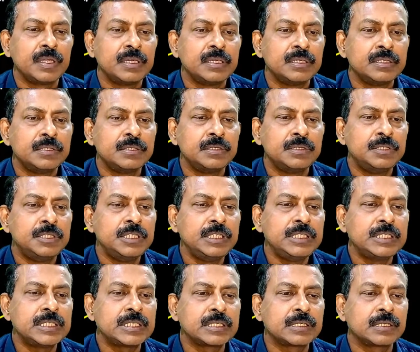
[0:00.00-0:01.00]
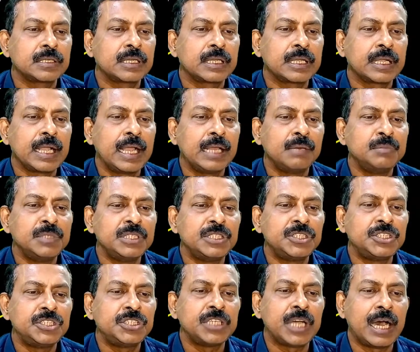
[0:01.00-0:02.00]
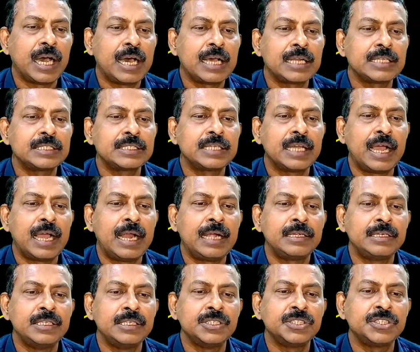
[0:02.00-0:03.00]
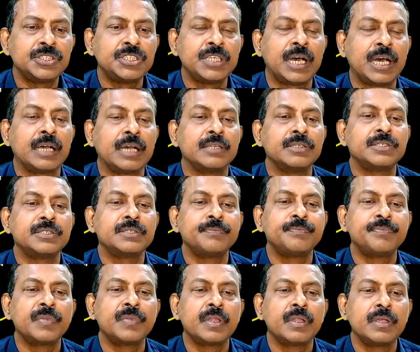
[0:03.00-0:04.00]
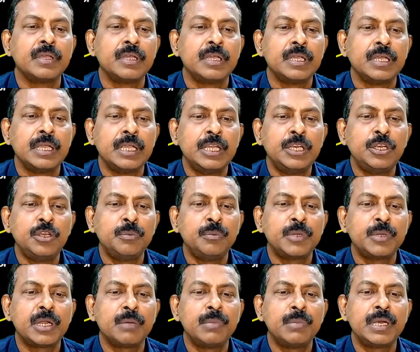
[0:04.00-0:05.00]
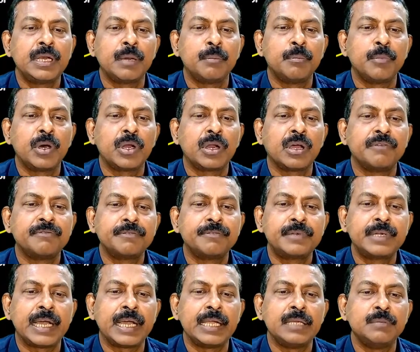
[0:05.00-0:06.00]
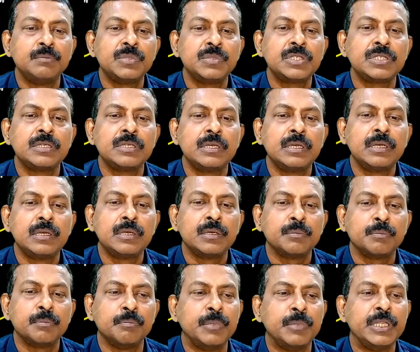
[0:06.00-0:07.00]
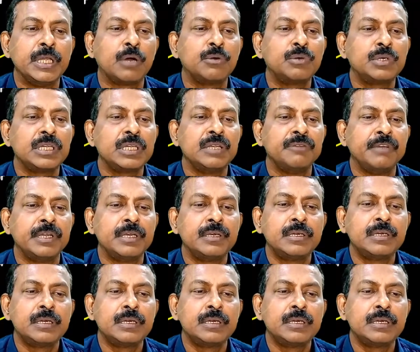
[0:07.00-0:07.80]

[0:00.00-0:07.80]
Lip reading: these can be charged and discharged innumerable number of times without even